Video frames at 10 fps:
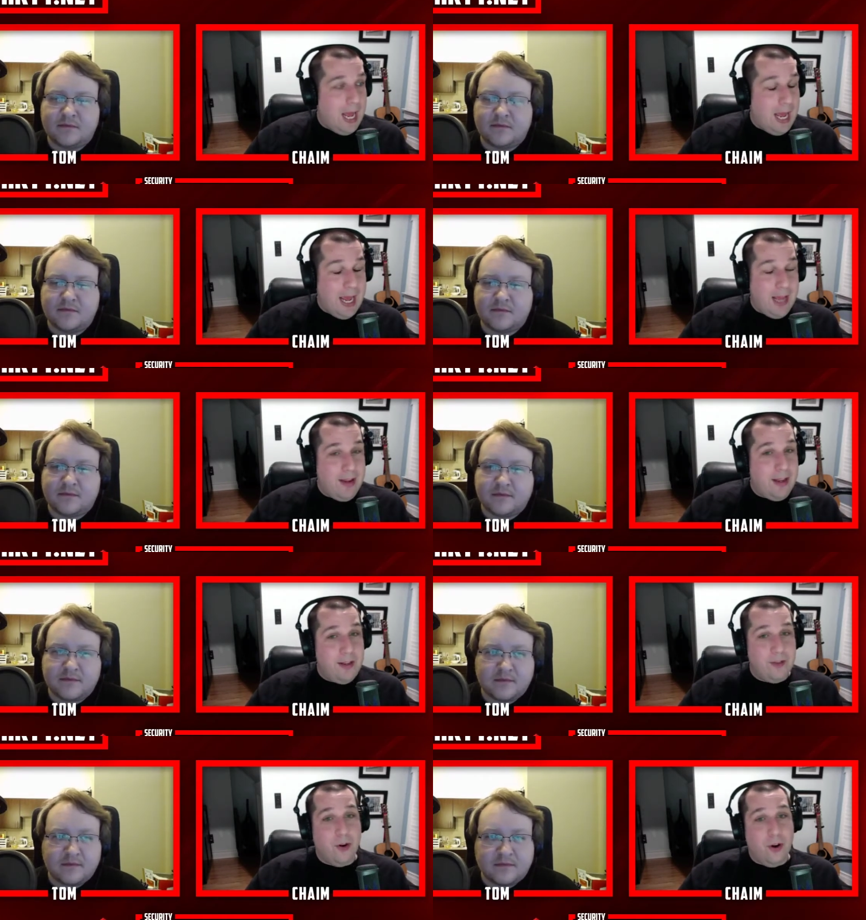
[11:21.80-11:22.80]
Speaker 1: and it is
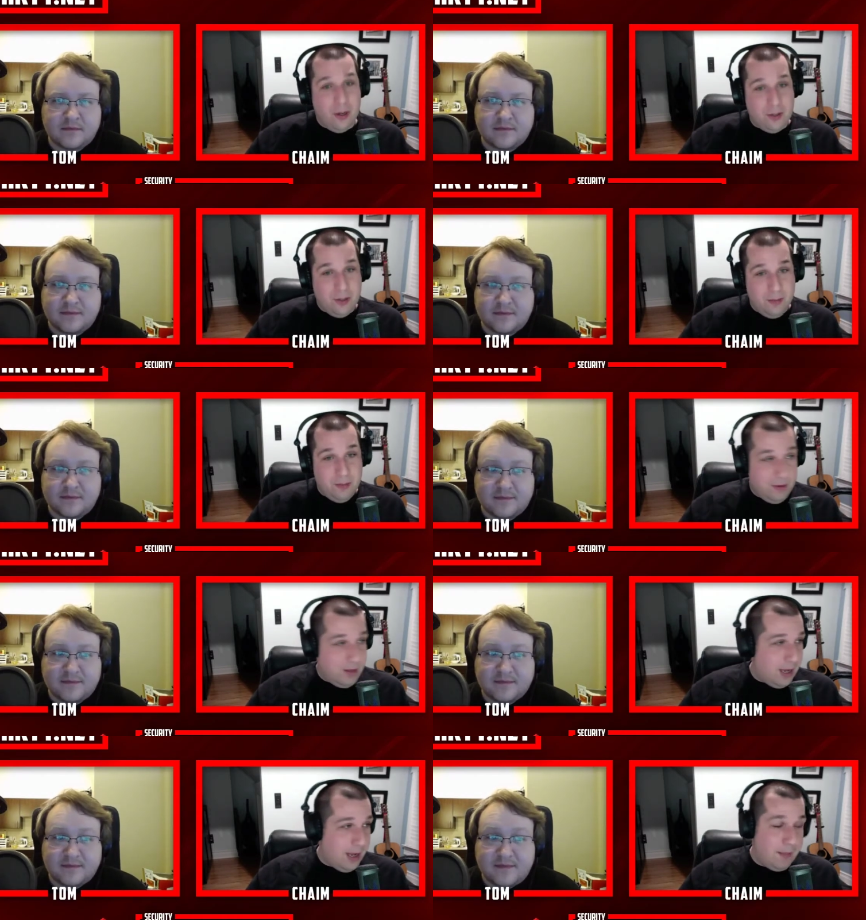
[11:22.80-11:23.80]
awesome i,
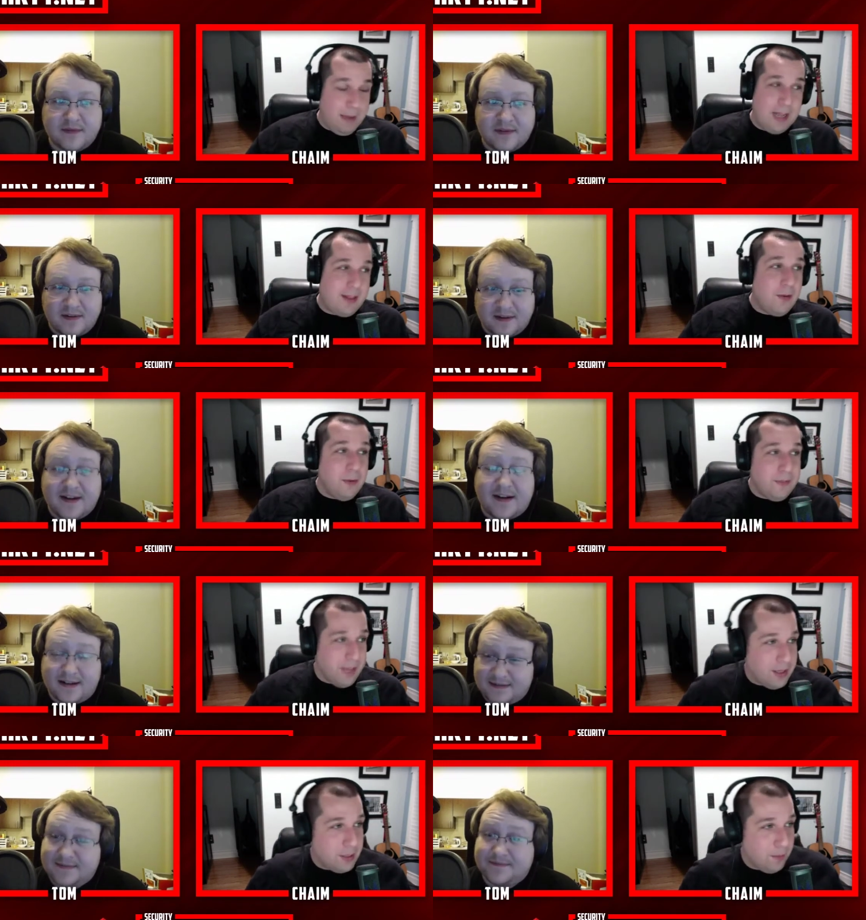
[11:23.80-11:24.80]
I mean i think we've said this
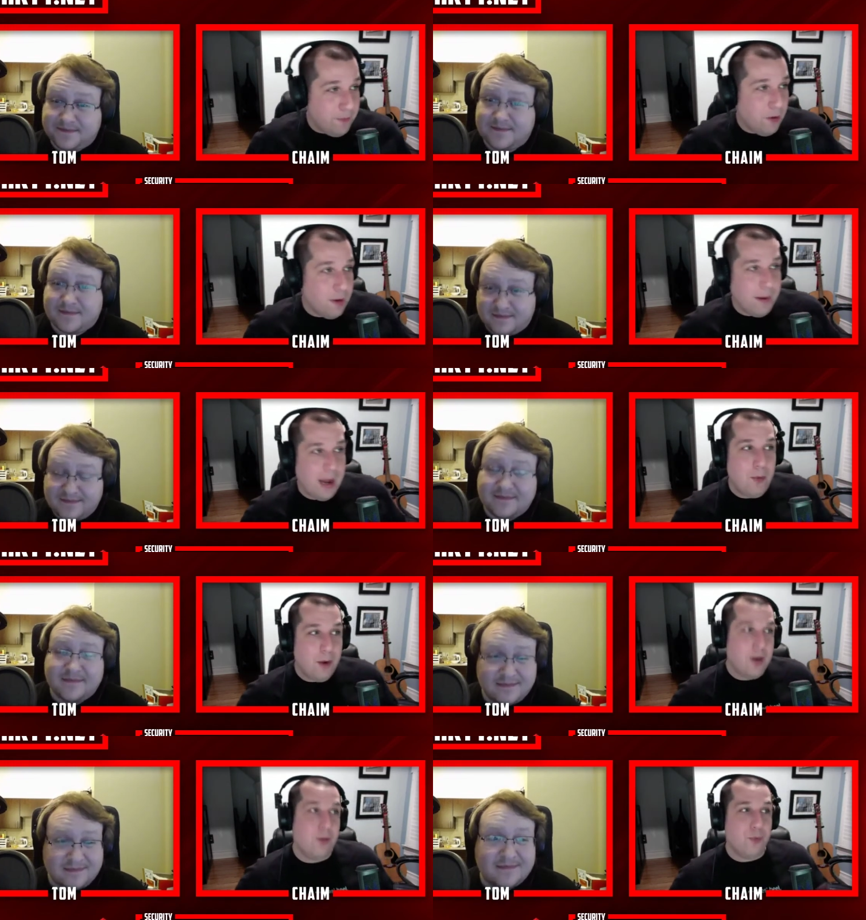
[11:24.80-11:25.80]
before but i want to
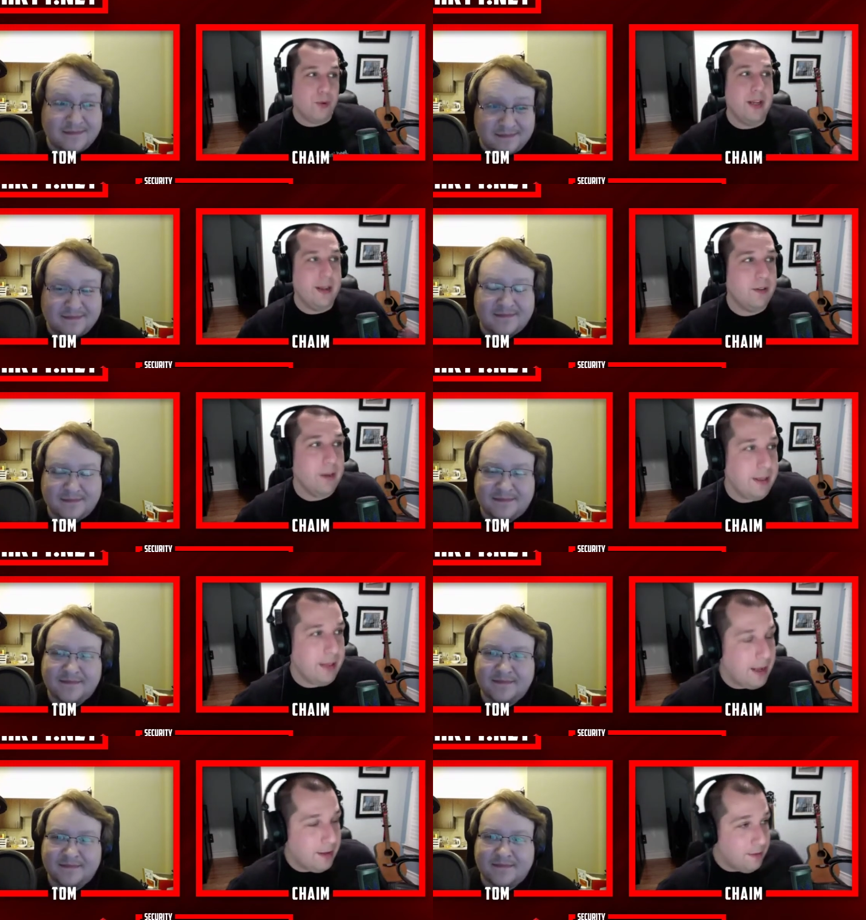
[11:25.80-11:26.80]
reiterate
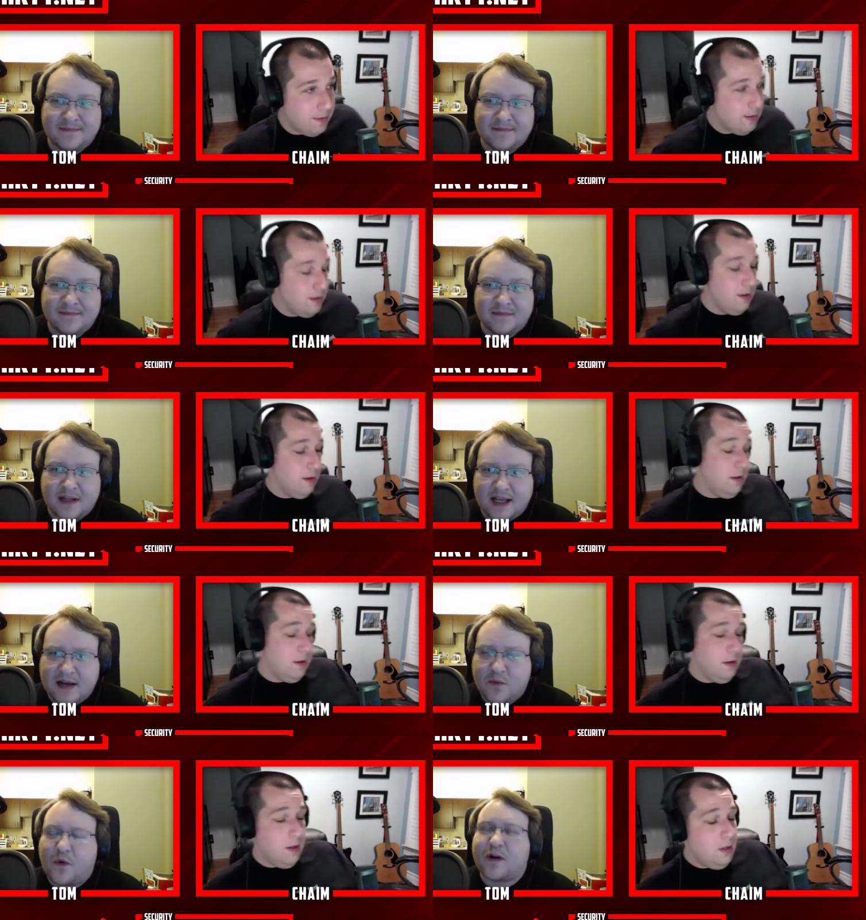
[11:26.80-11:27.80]
that
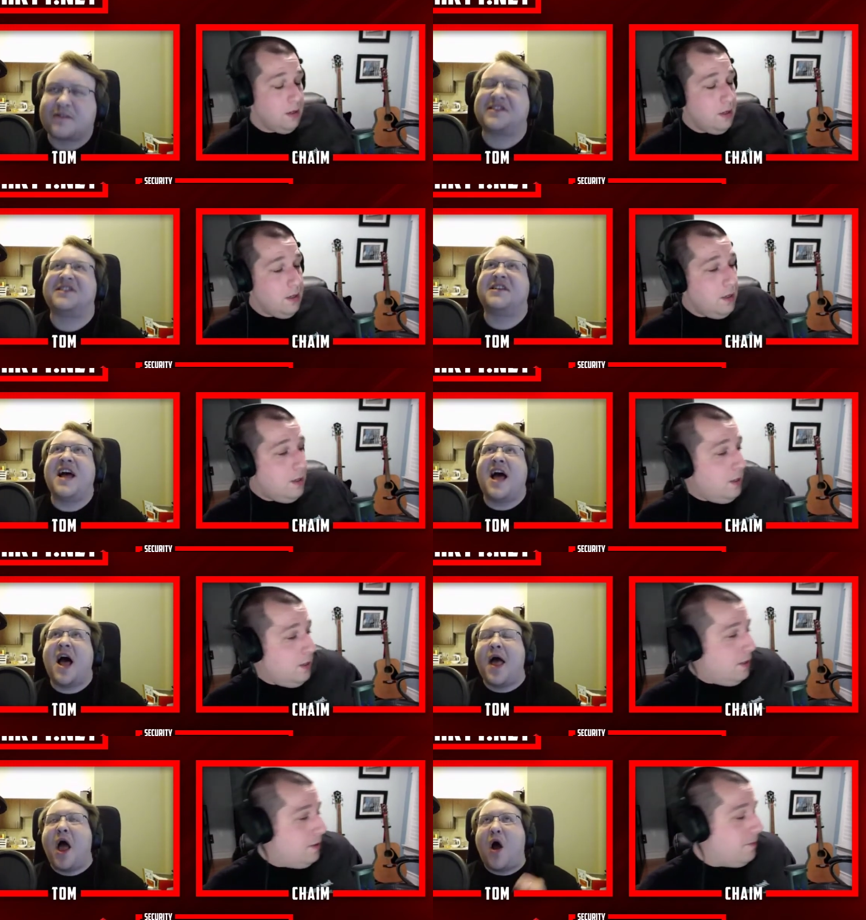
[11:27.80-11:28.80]
Speaker 2: it works
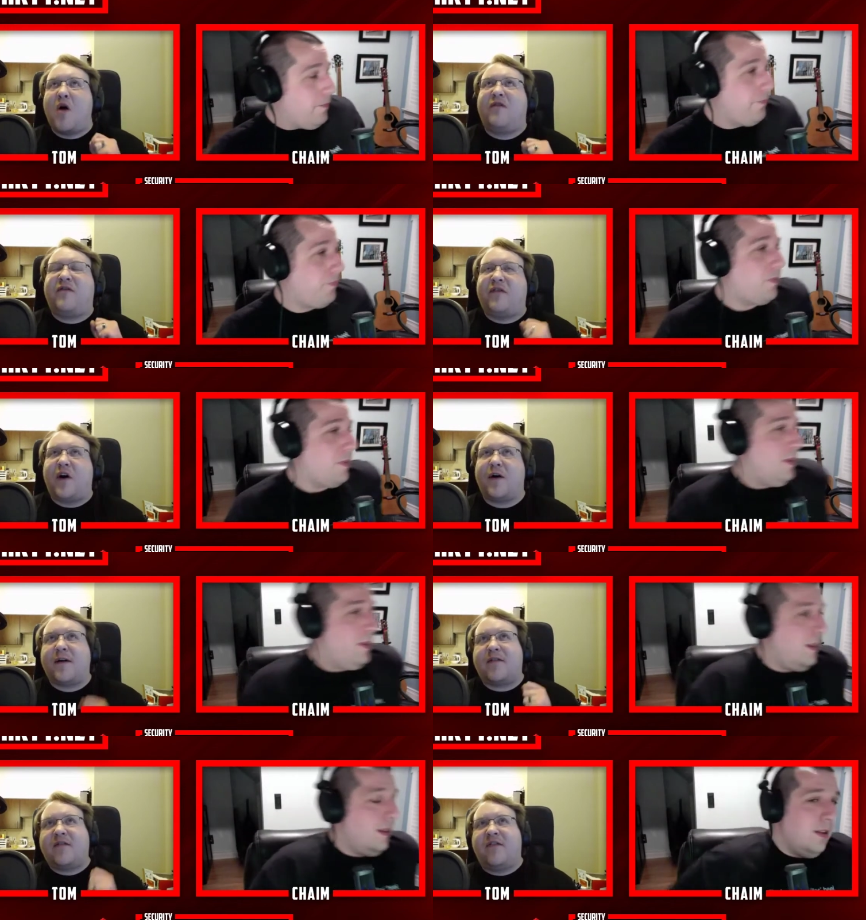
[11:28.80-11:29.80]

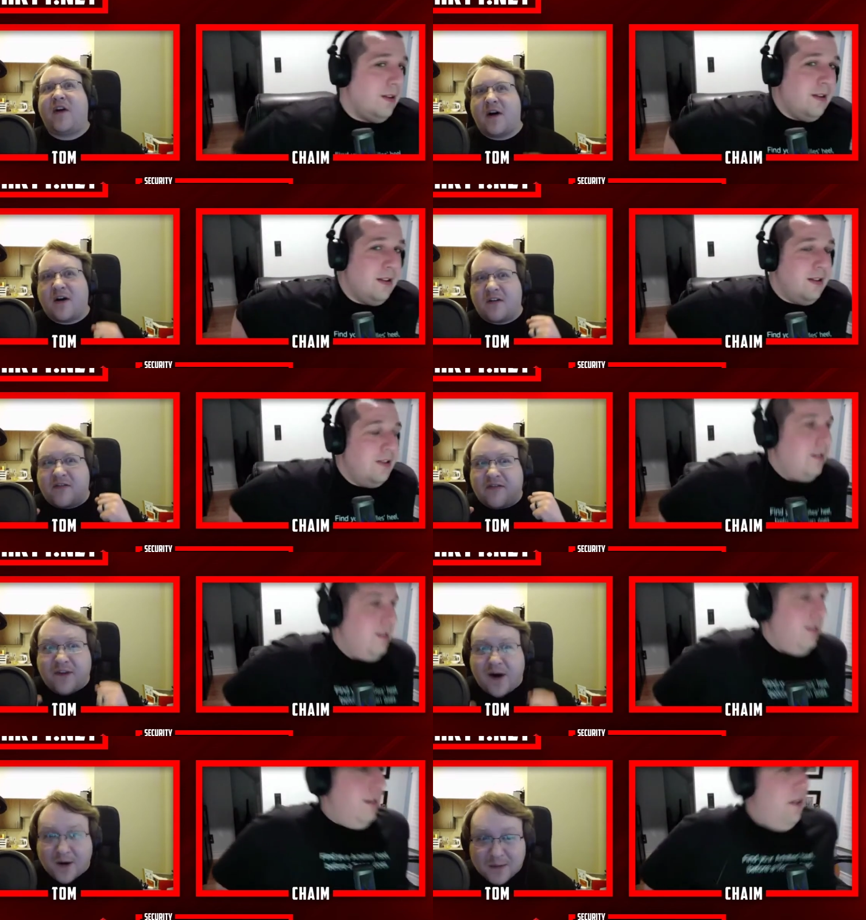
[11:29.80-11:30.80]
far far
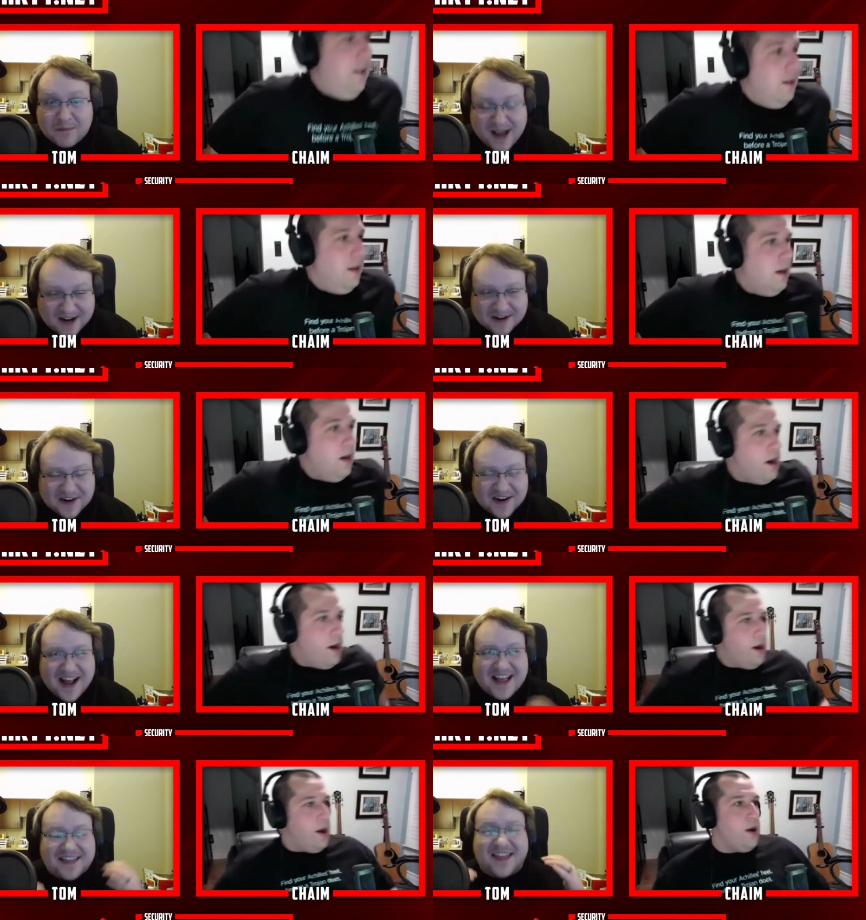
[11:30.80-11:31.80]
far better
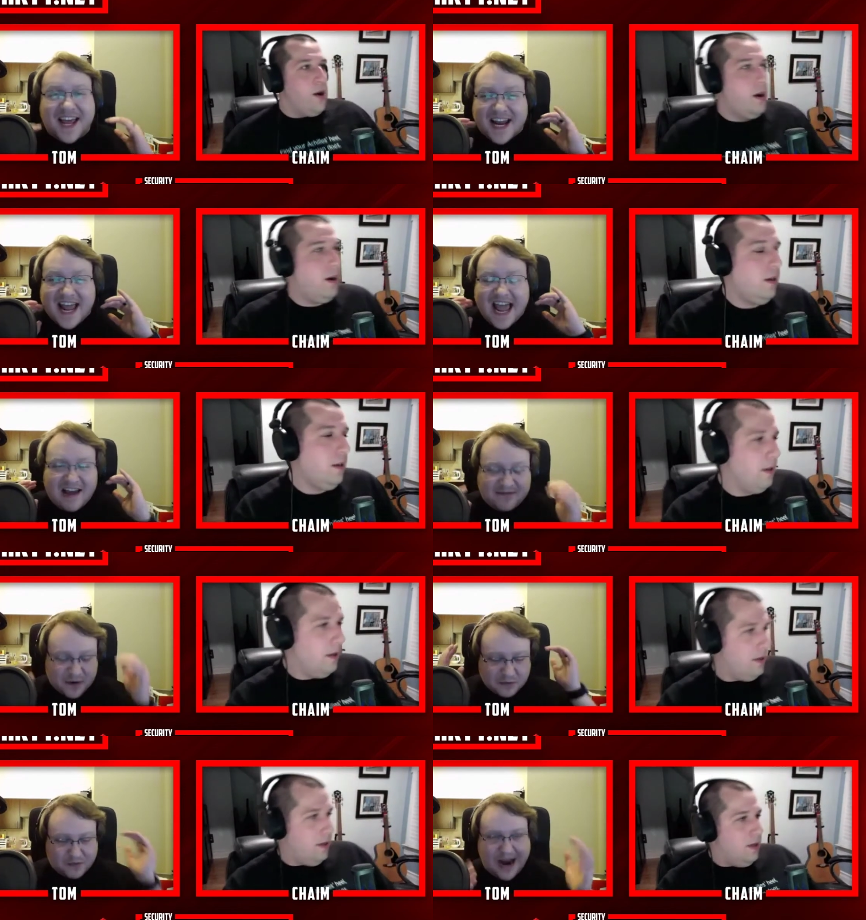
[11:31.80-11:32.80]
than it ever